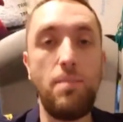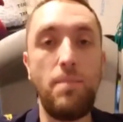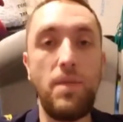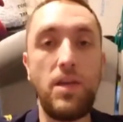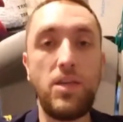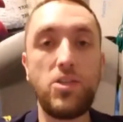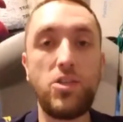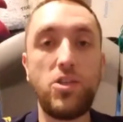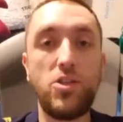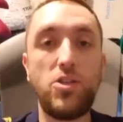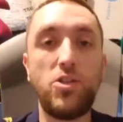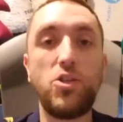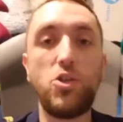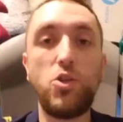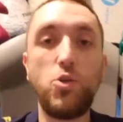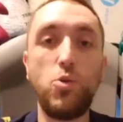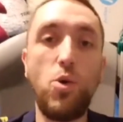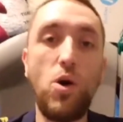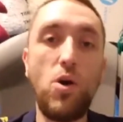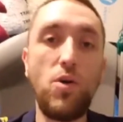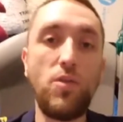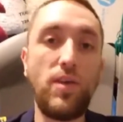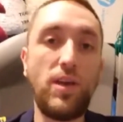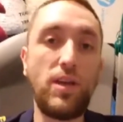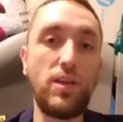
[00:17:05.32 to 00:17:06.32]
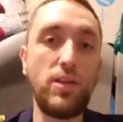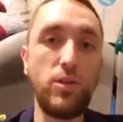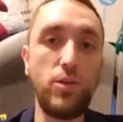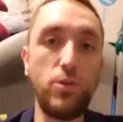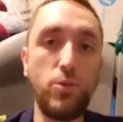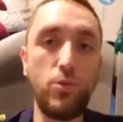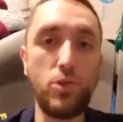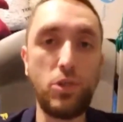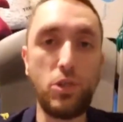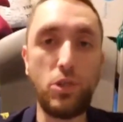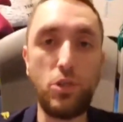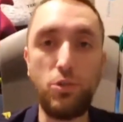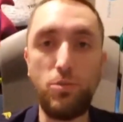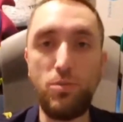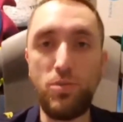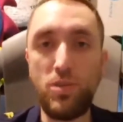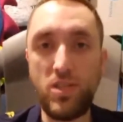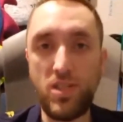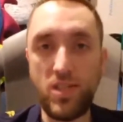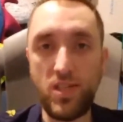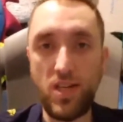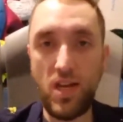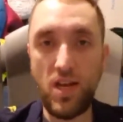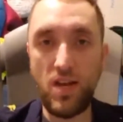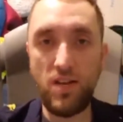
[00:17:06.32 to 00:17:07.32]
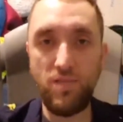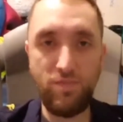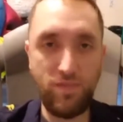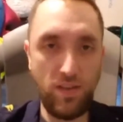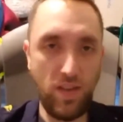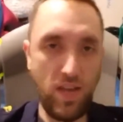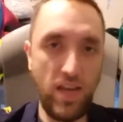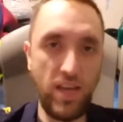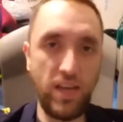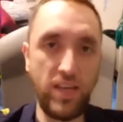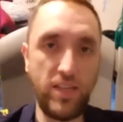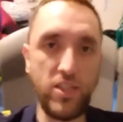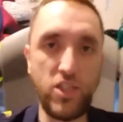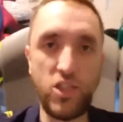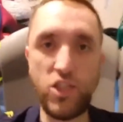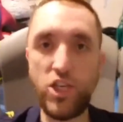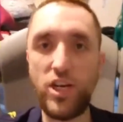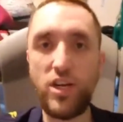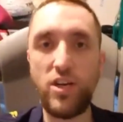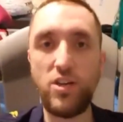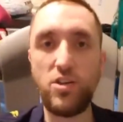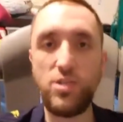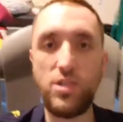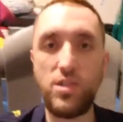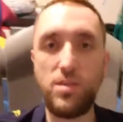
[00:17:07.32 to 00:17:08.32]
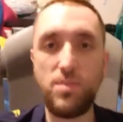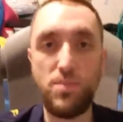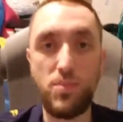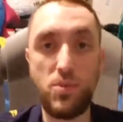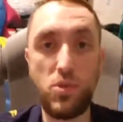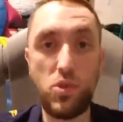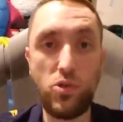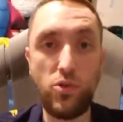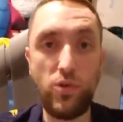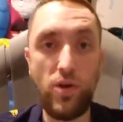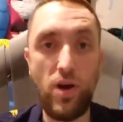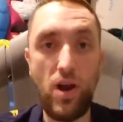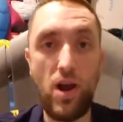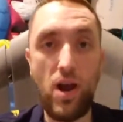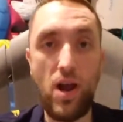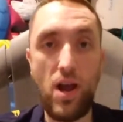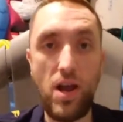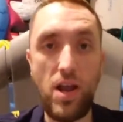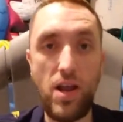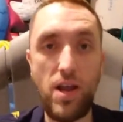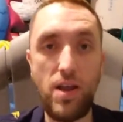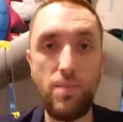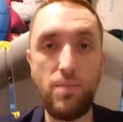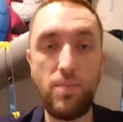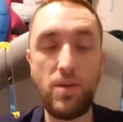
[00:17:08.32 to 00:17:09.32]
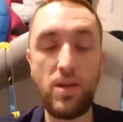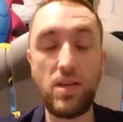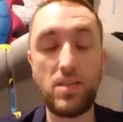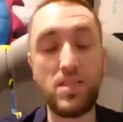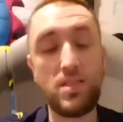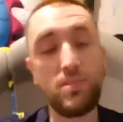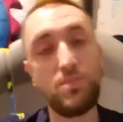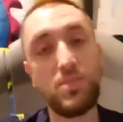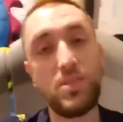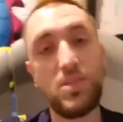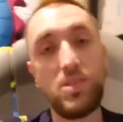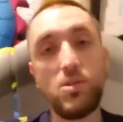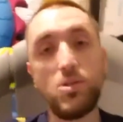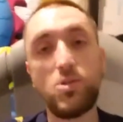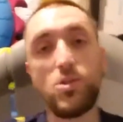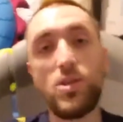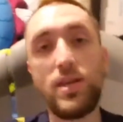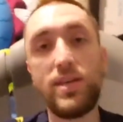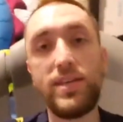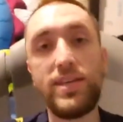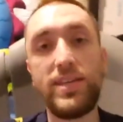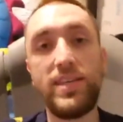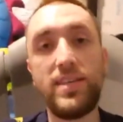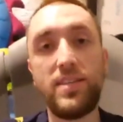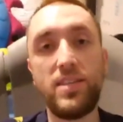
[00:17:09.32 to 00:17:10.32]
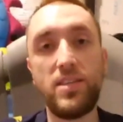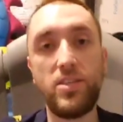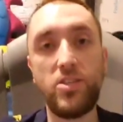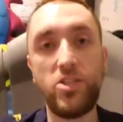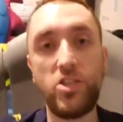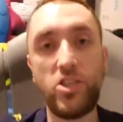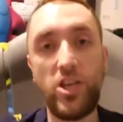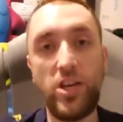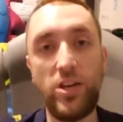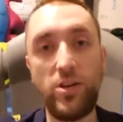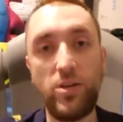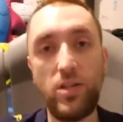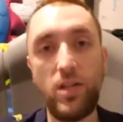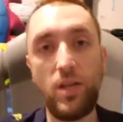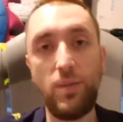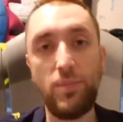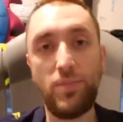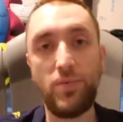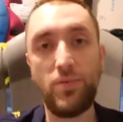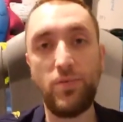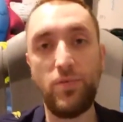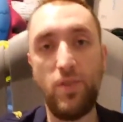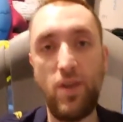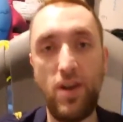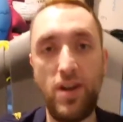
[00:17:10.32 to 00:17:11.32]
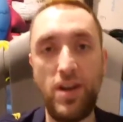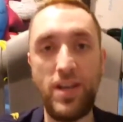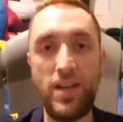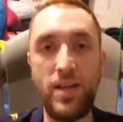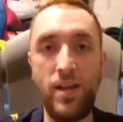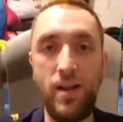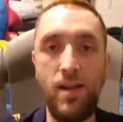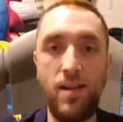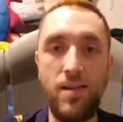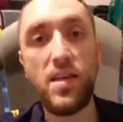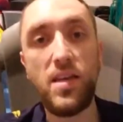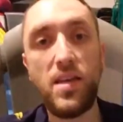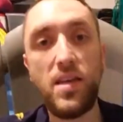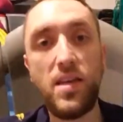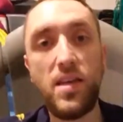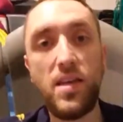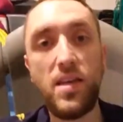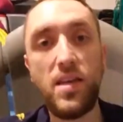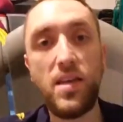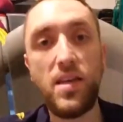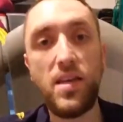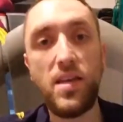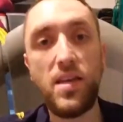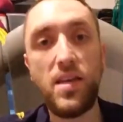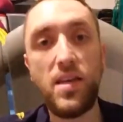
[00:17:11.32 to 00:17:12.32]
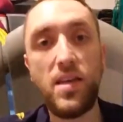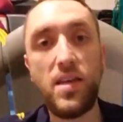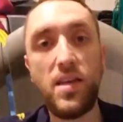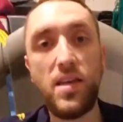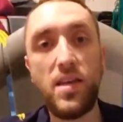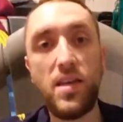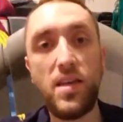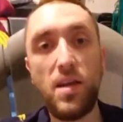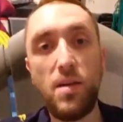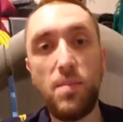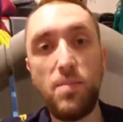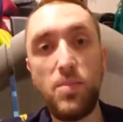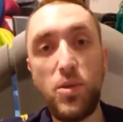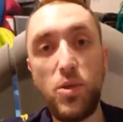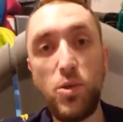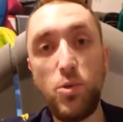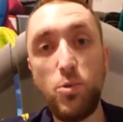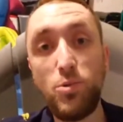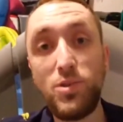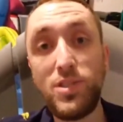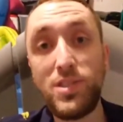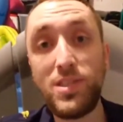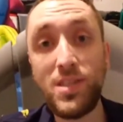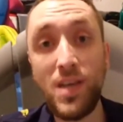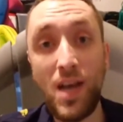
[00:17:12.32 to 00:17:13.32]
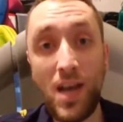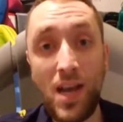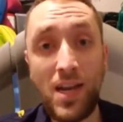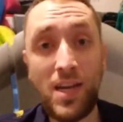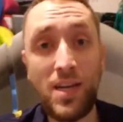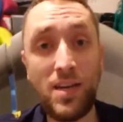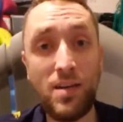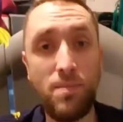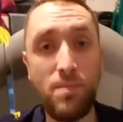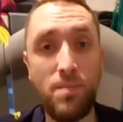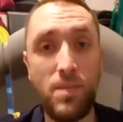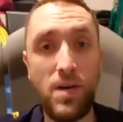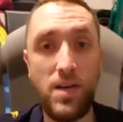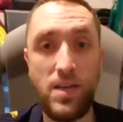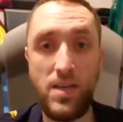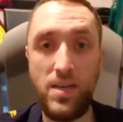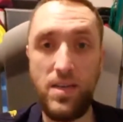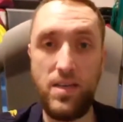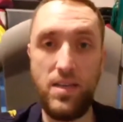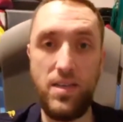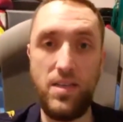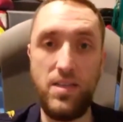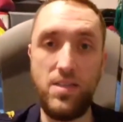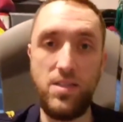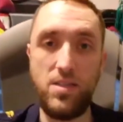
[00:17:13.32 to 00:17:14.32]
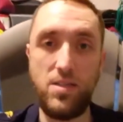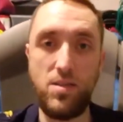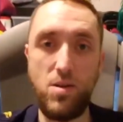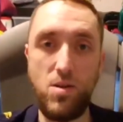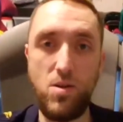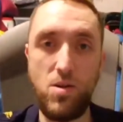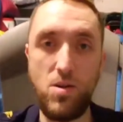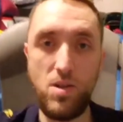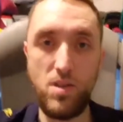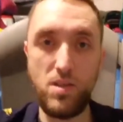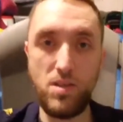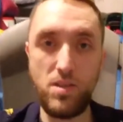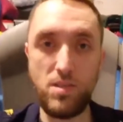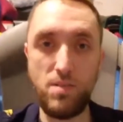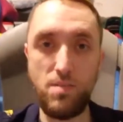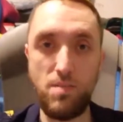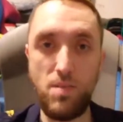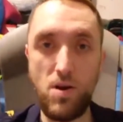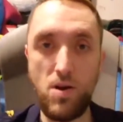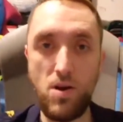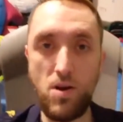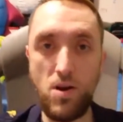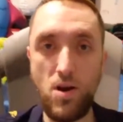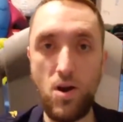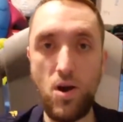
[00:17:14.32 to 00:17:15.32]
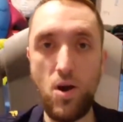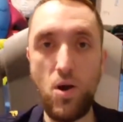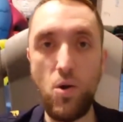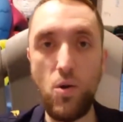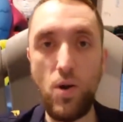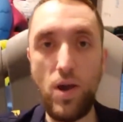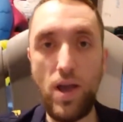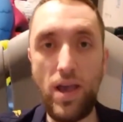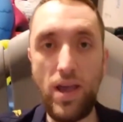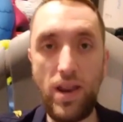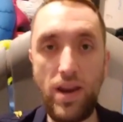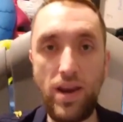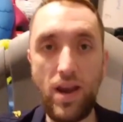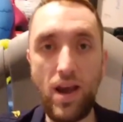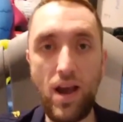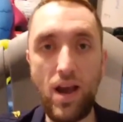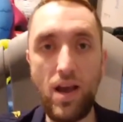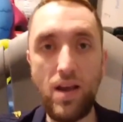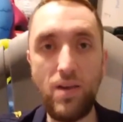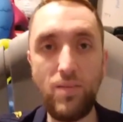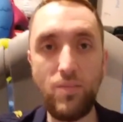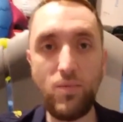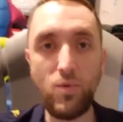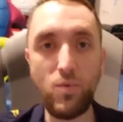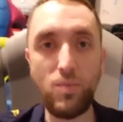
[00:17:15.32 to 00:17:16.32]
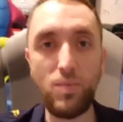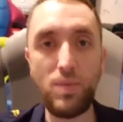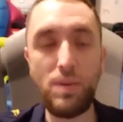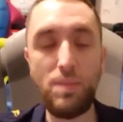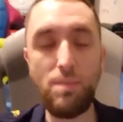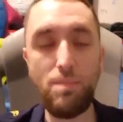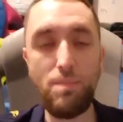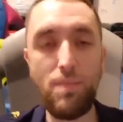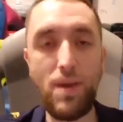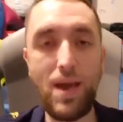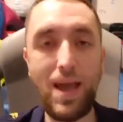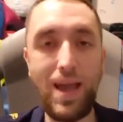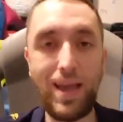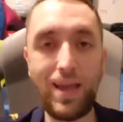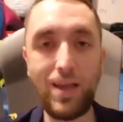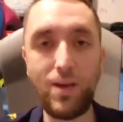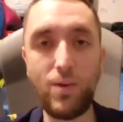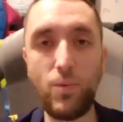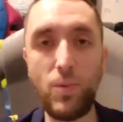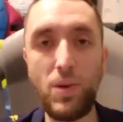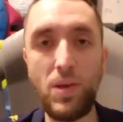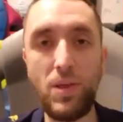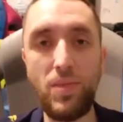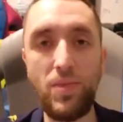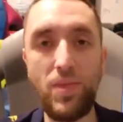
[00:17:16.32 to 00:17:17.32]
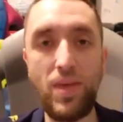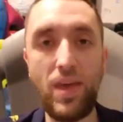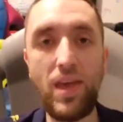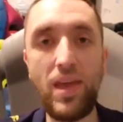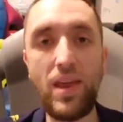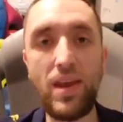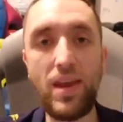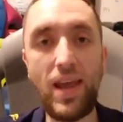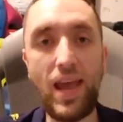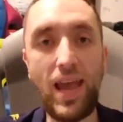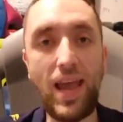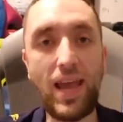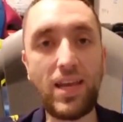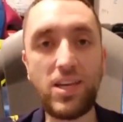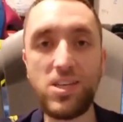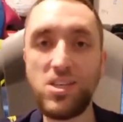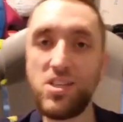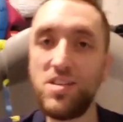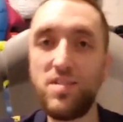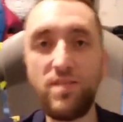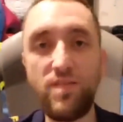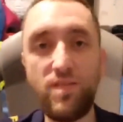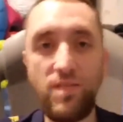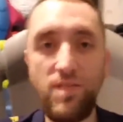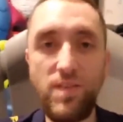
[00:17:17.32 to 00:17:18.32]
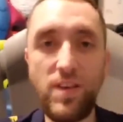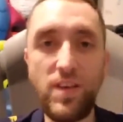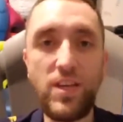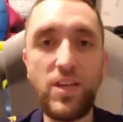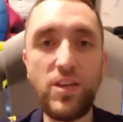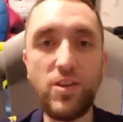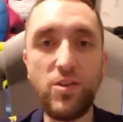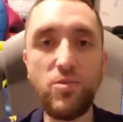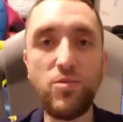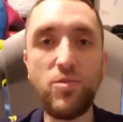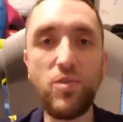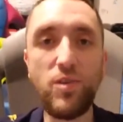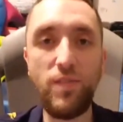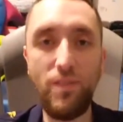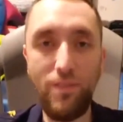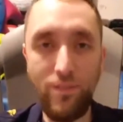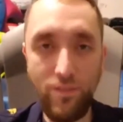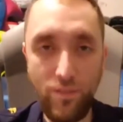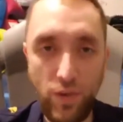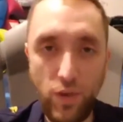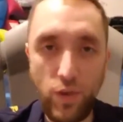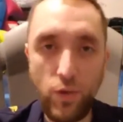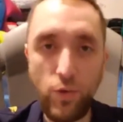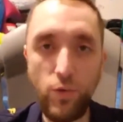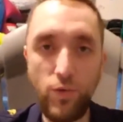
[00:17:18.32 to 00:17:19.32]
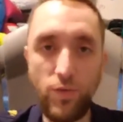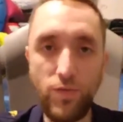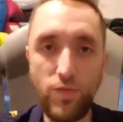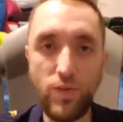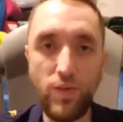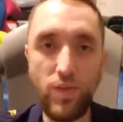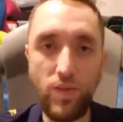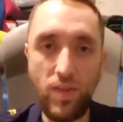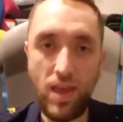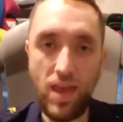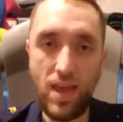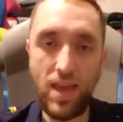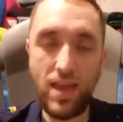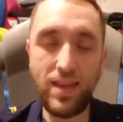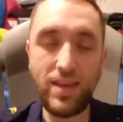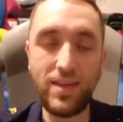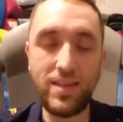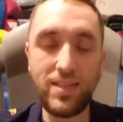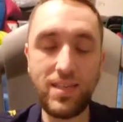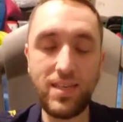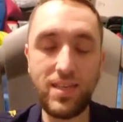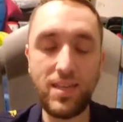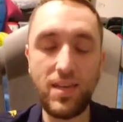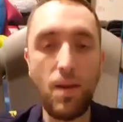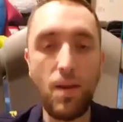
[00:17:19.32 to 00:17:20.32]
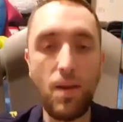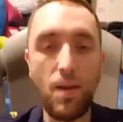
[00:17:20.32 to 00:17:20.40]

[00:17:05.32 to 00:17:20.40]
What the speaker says: Make sure to do all that YouTube stuff, like, share, subscribe, because I'm still trying to get this channel up and running. AEW Dynamite is on tomorrow, and I will be back with an action figure review for that.